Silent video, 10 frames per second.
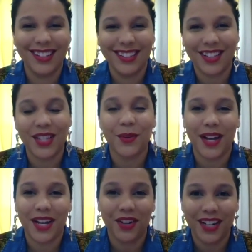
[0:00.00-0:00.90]
that's why
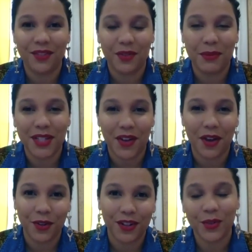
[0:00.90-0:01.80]
I created Feminist
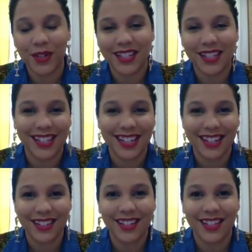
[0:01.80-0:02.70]
Founder in 2016,
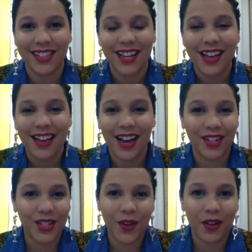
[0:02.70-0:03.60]
is because I
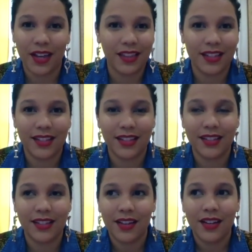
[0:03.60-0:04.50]
just felt like this
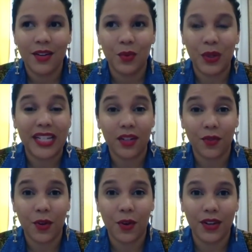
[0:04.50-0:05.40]
is really
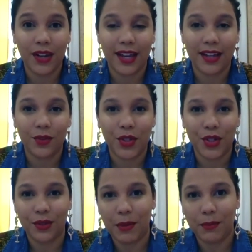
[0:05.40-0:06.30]
difficult, and we
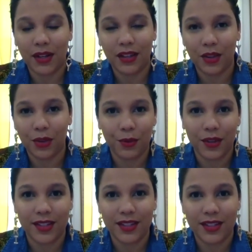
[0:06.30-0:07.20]
shouldn't be muddling through
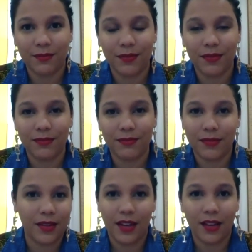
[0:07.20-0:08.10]
this
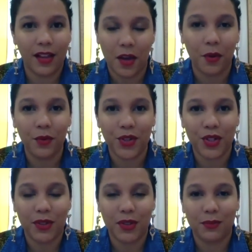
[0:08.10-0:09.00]
alone. We should
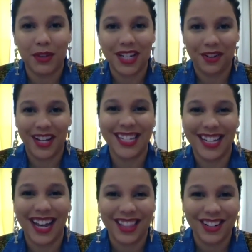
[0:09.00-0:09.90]
just be doing it
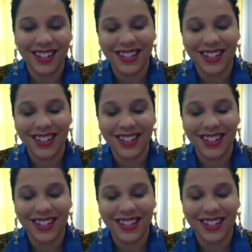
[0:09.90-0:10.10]
together.